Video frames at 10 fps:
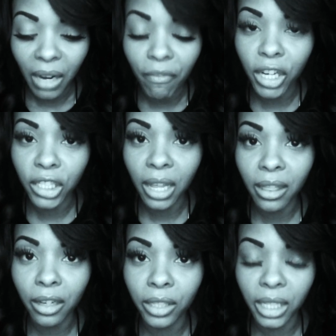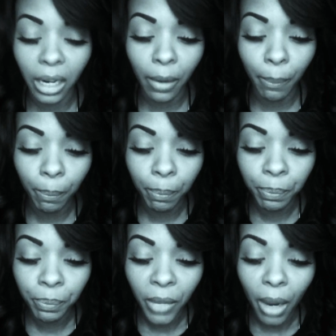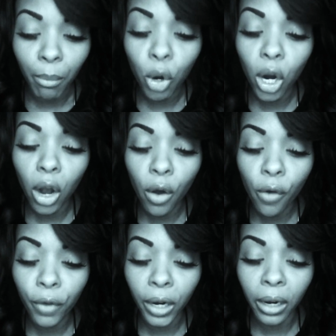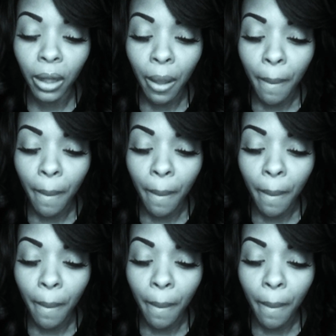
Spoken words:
Verse 13. Moreover,